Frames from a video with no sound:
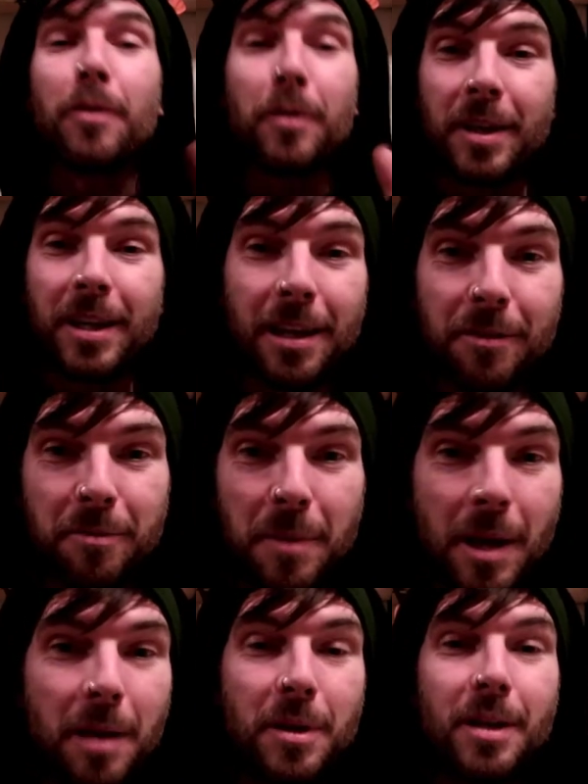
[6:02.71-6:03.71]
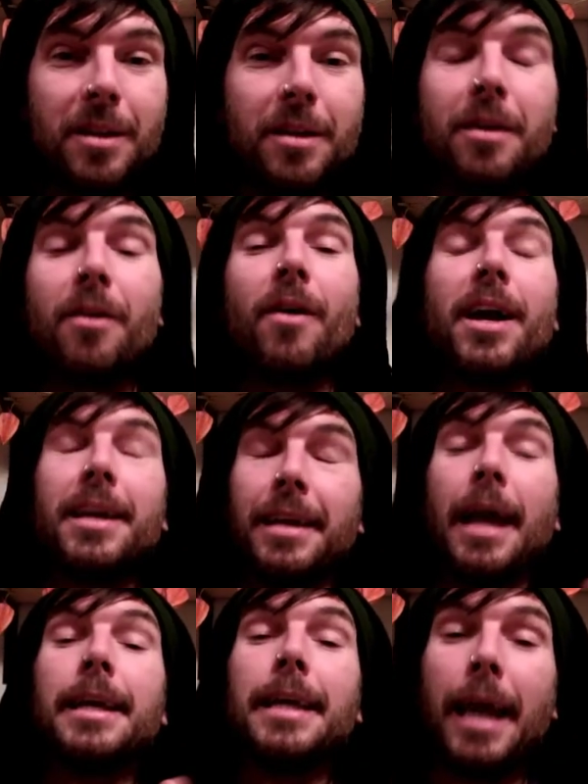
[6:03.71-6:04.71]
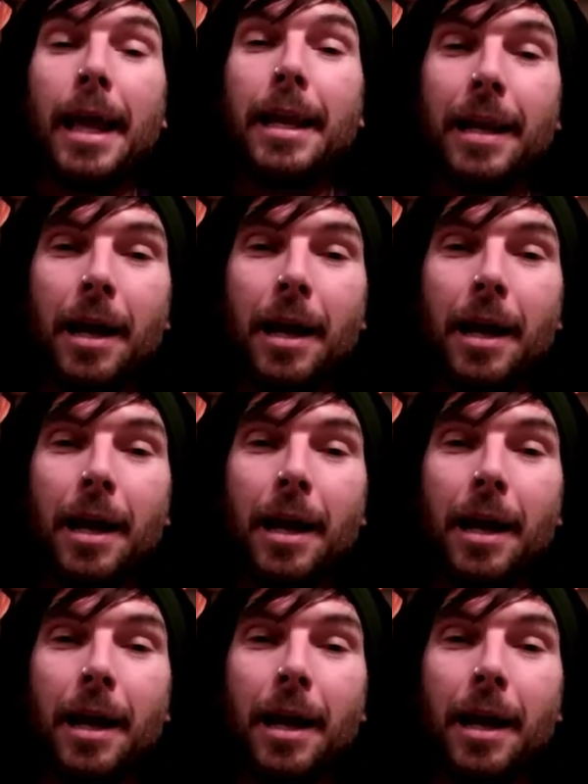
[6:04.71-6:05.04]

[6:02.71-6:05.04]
the gift may be. I get it.